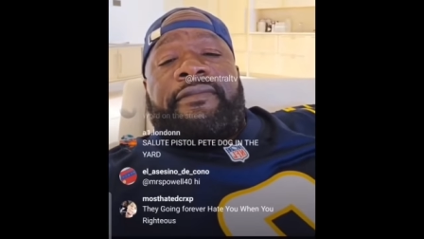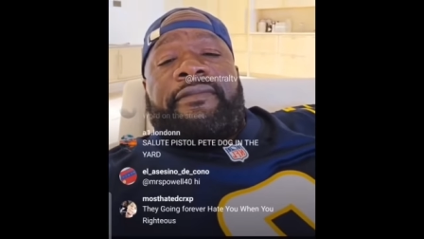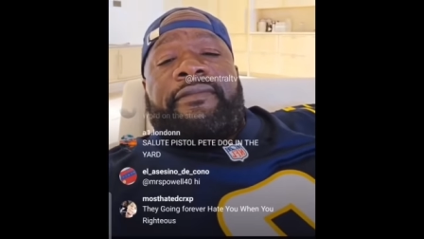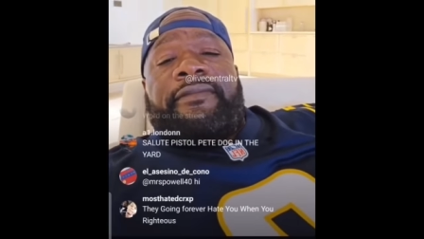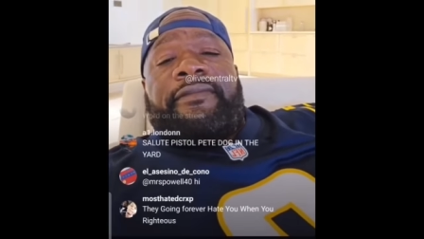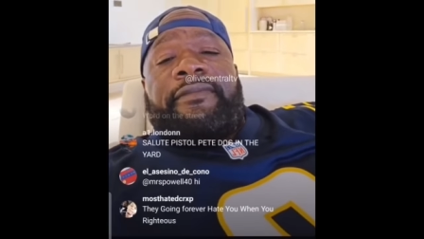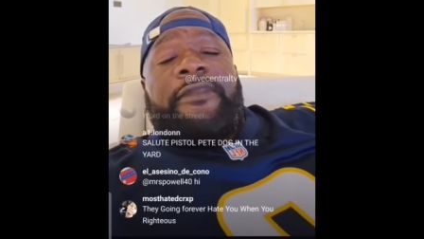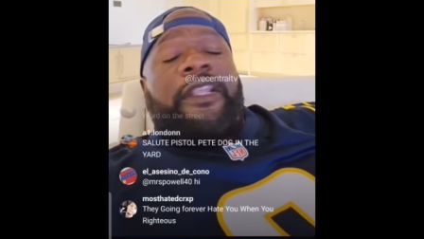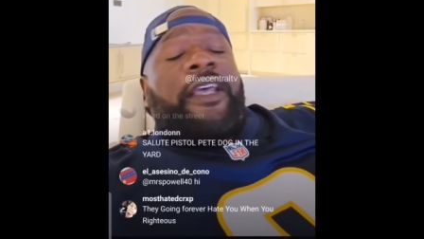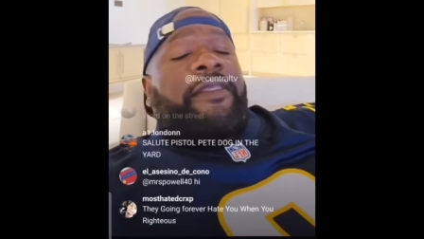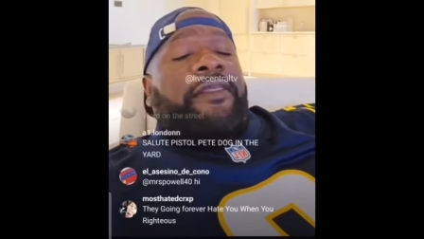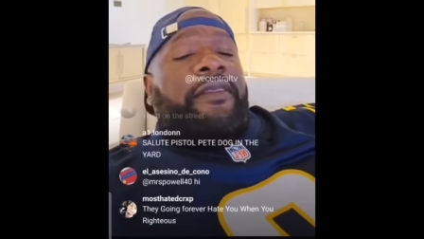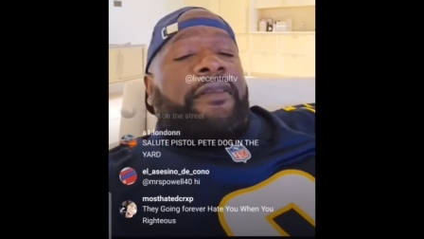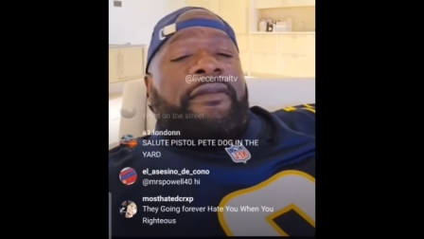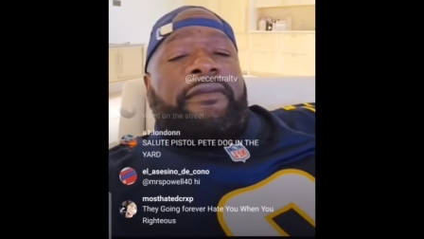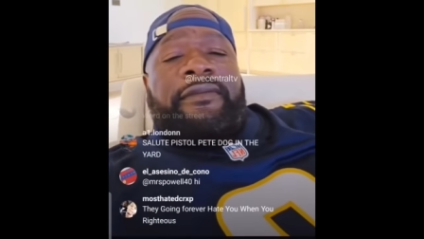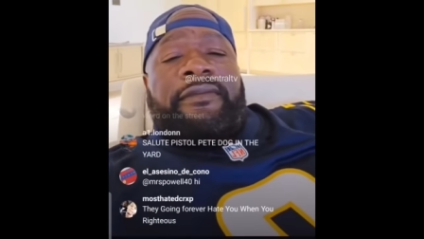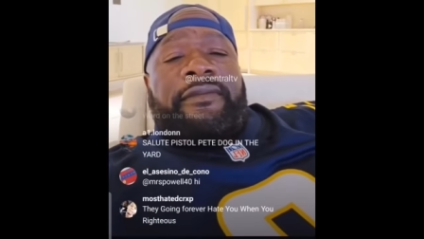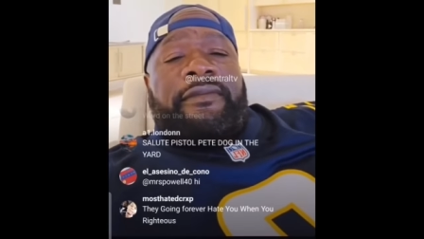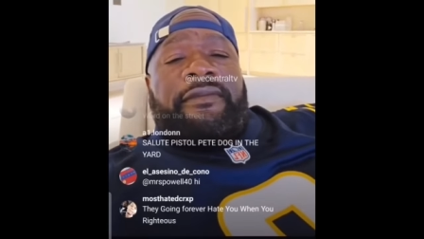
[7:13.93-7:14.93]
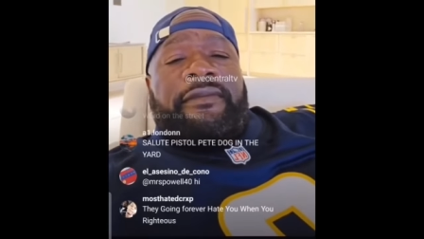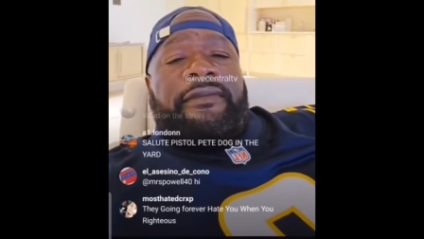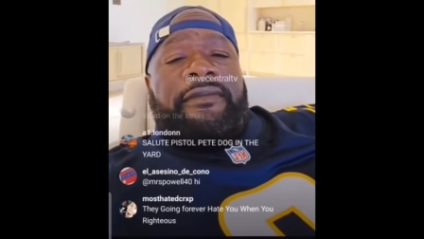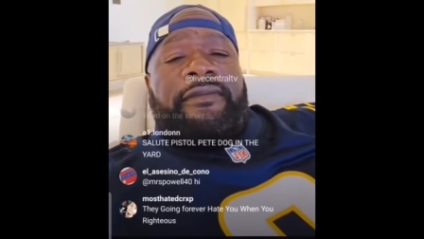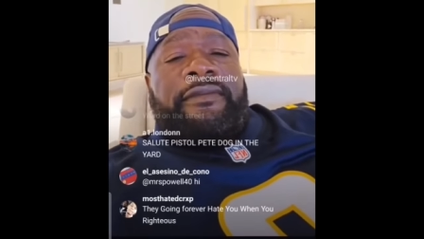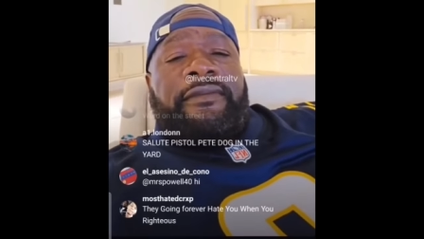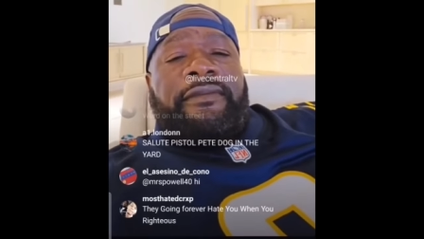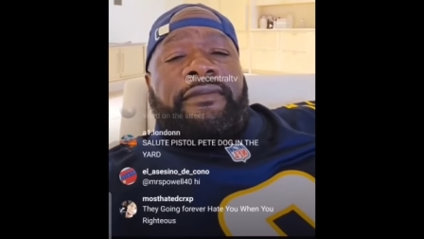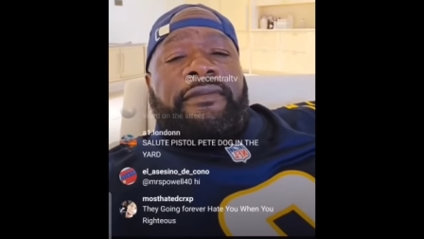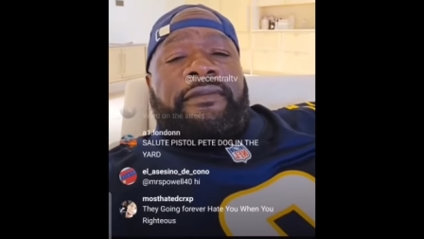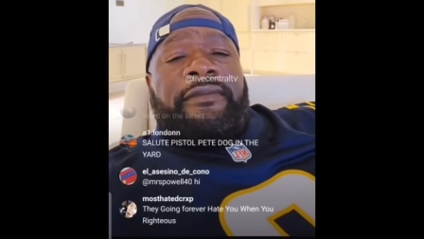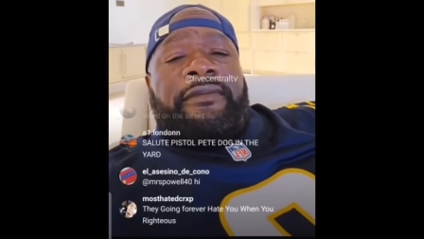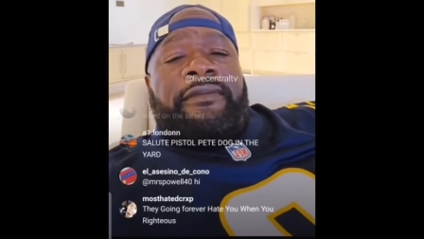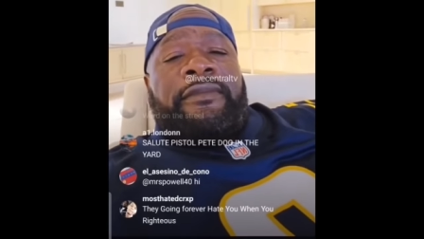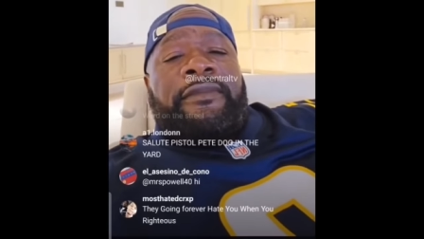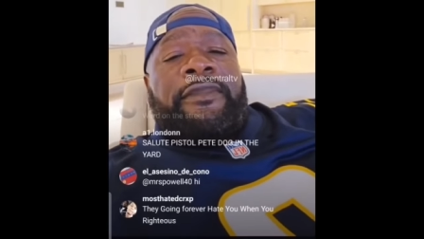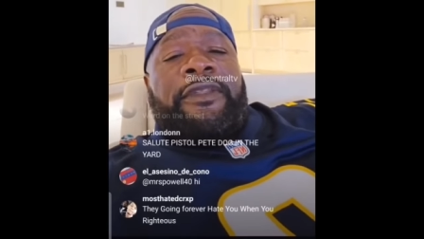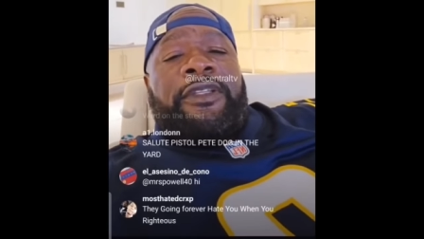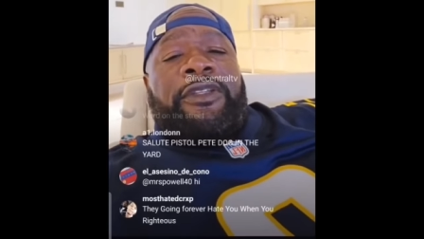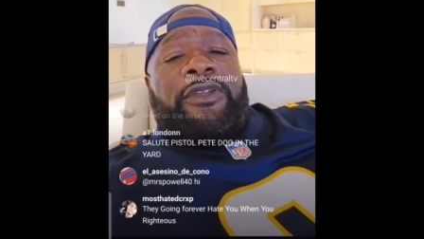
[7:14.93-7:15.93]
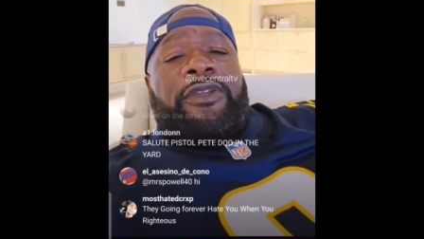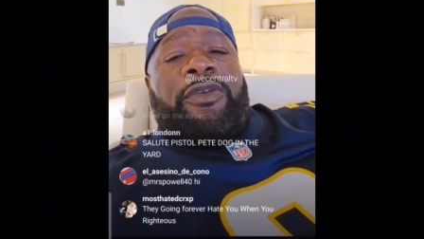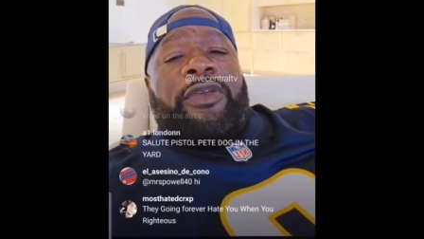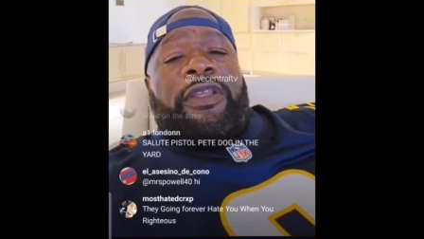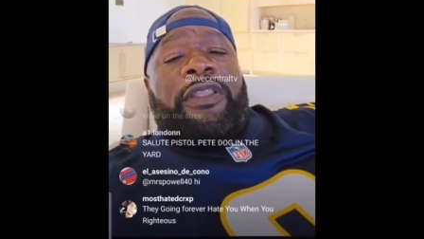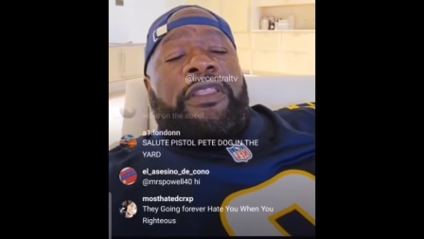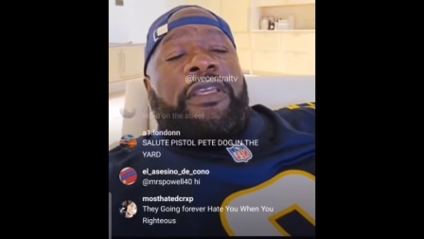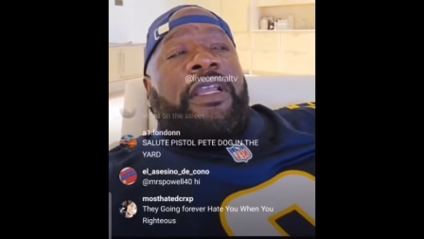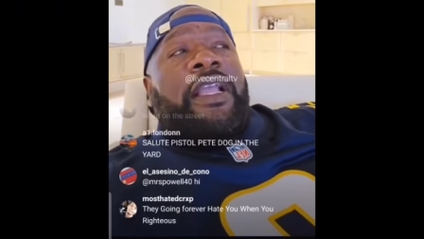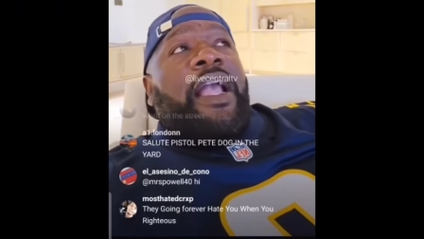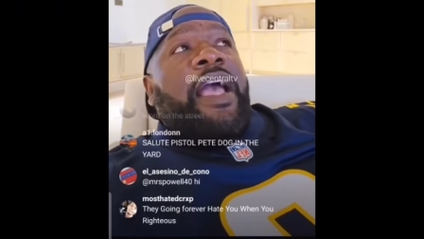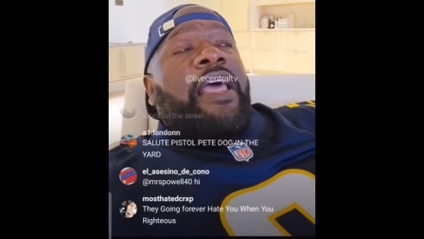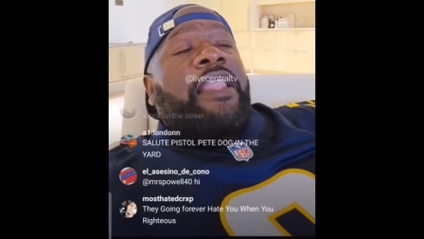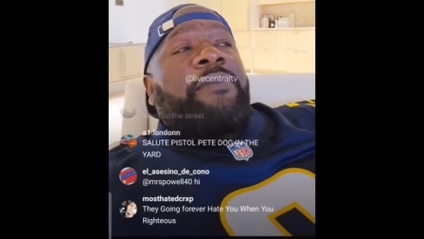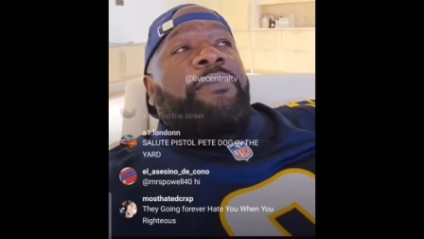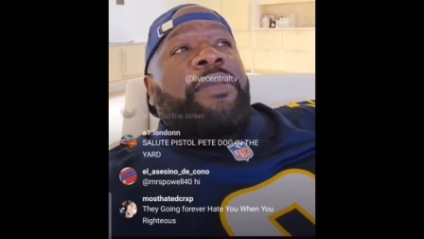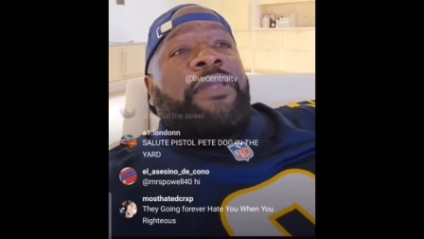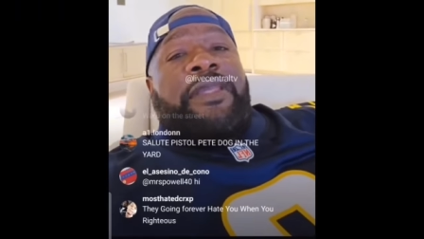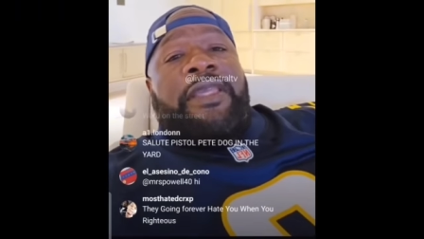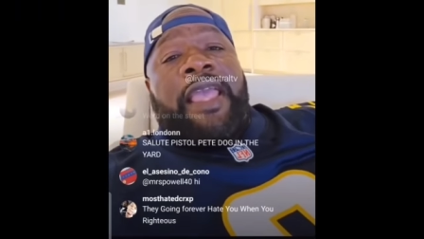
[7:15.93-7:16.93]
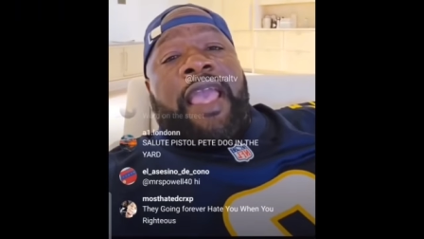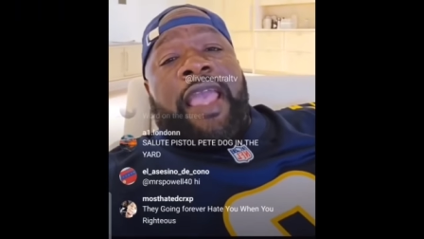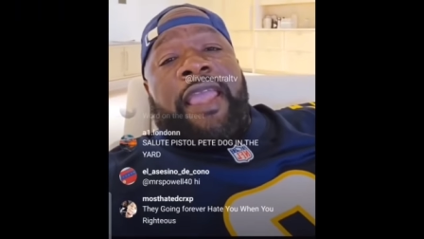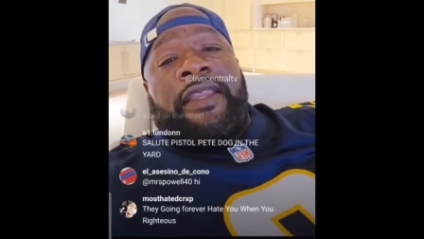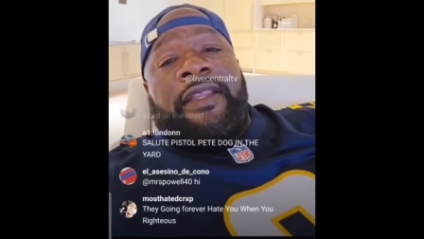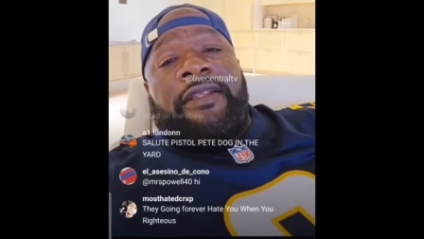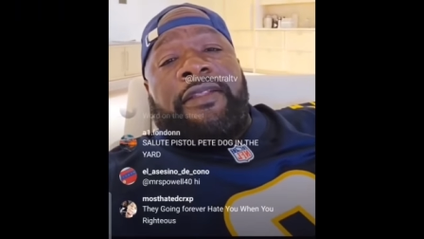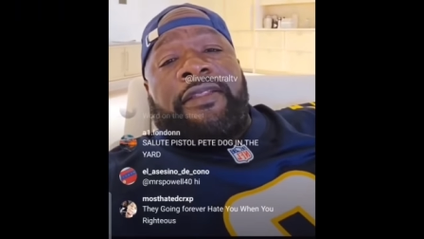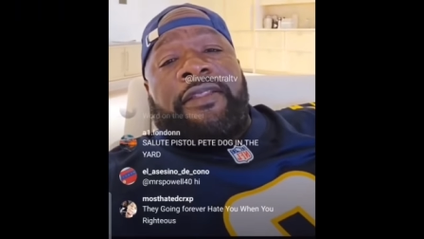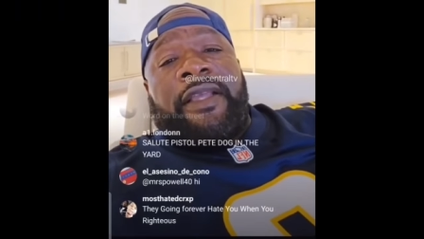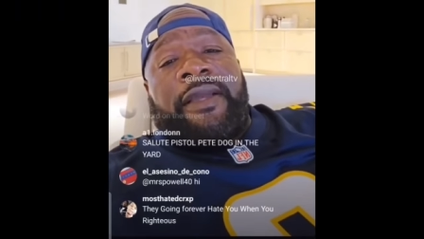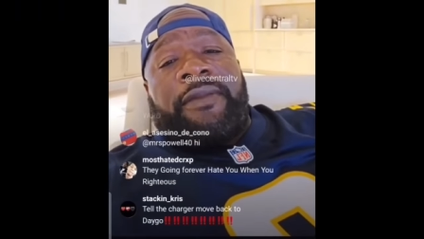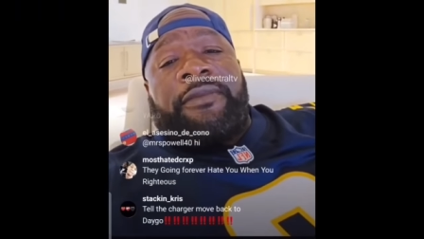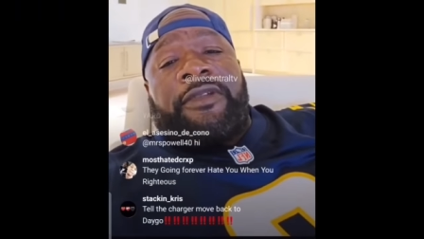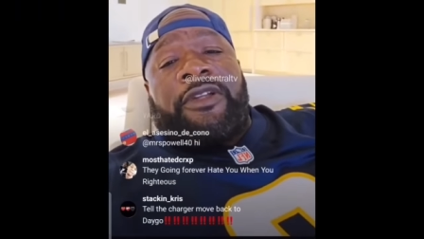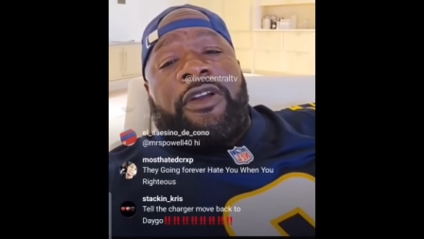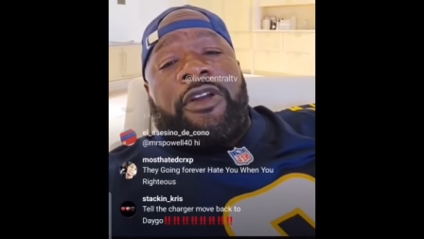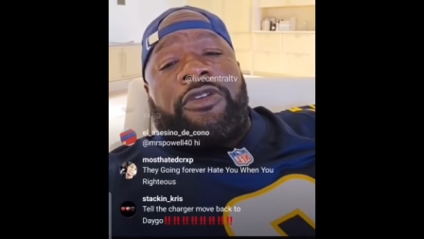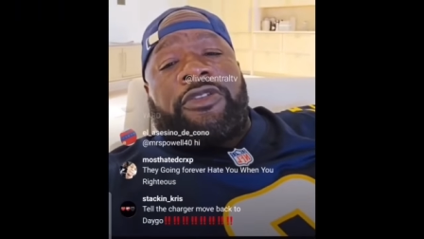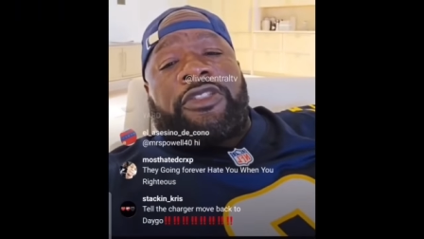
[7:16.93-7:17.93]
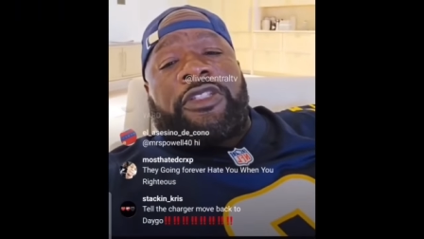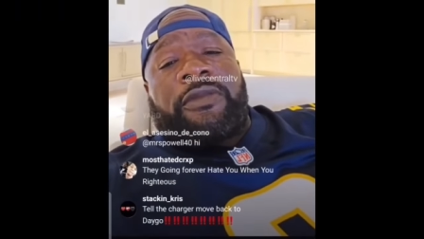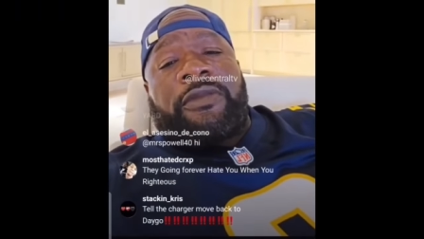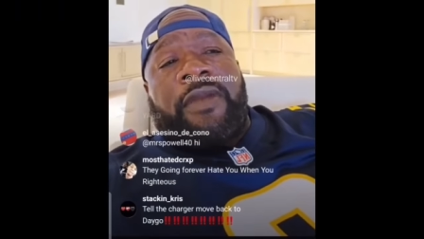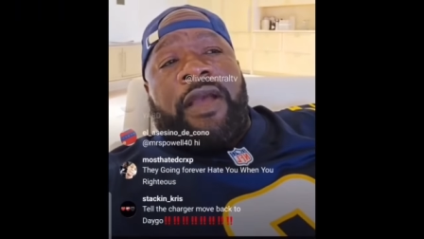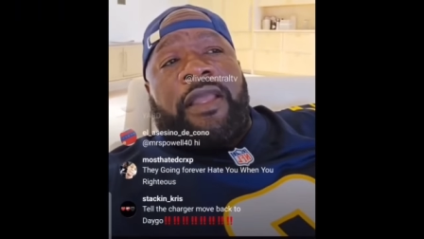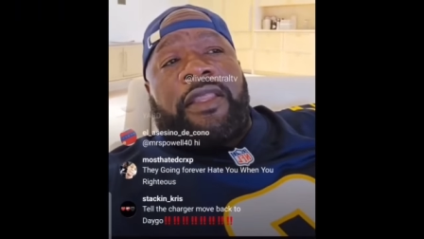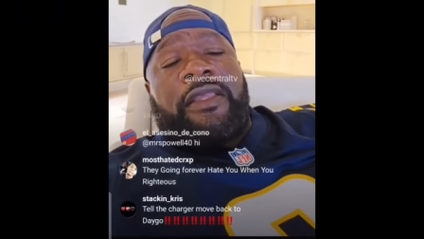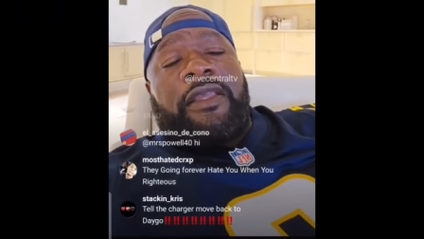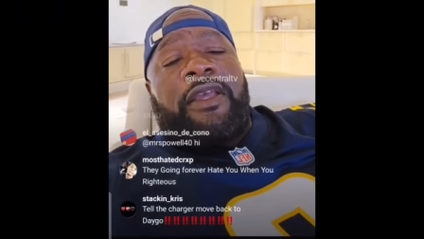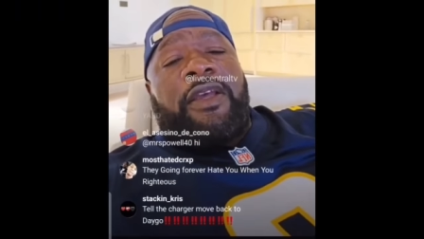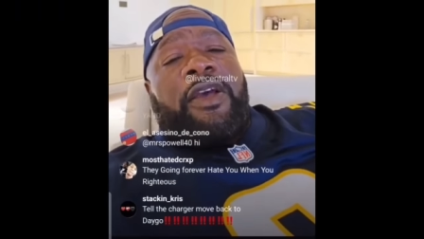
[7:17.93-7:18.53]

Nothing. You either got to be gaining something to hurt somebody